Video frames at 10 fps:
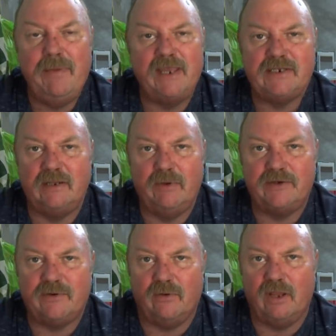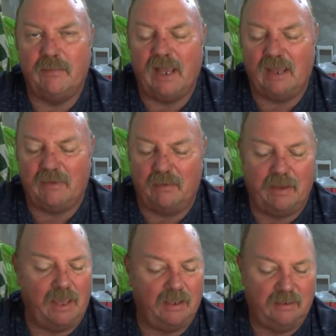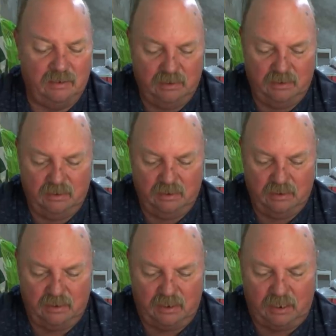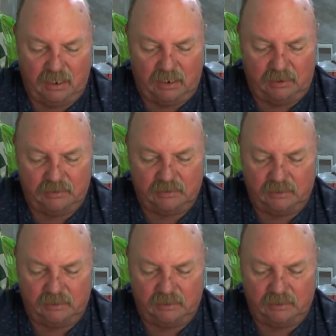basically went trolling behind my back, and